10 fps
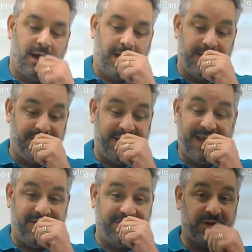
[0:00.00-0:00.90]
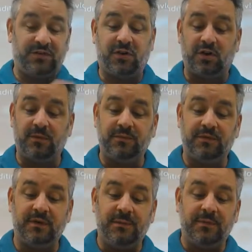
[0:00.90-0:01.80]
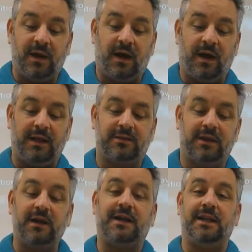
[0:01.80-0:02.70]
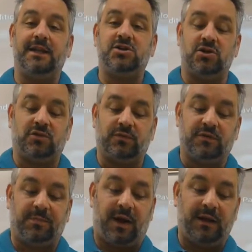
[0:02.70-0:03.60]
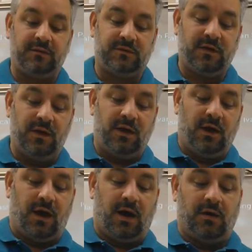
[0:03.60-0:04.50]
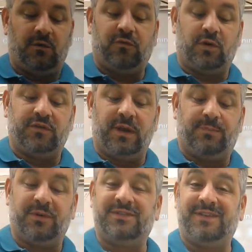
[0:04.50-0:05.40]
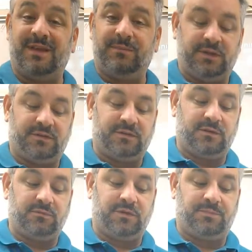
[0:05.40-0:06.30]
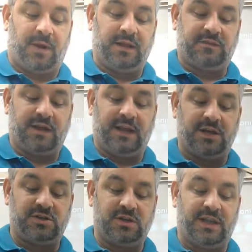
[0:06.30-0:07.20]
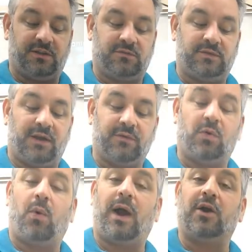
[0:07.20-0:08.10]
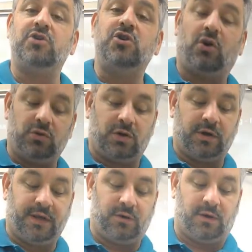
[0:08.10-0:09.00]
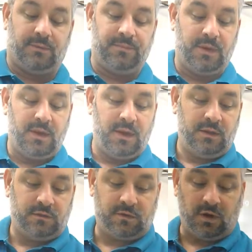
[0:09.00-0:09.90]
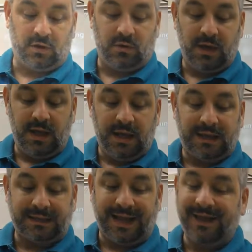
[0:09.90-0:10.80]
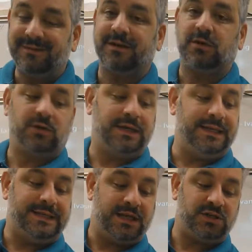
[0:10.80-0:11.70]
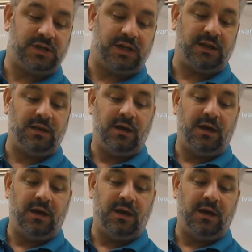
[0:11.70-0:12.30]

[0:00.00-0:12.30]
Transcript: In behaviorist terms, it's an unconditional response. For example, a stimulus-response connection that required no learning at all. So classical conditioning,